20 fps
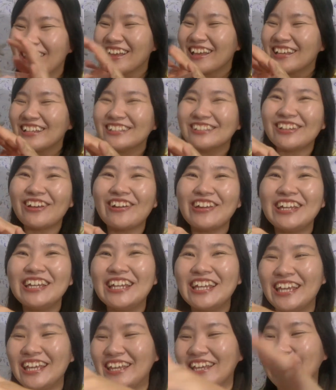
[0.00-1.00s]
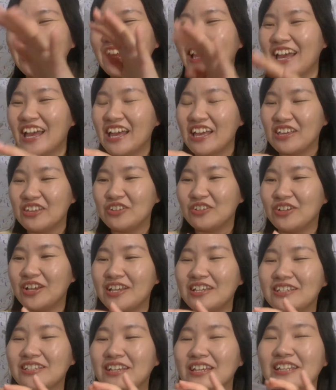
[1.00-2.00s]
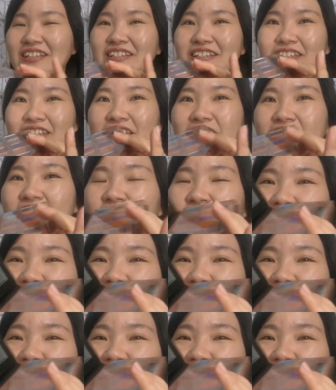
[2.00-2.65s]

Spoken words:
So in here, you guys can see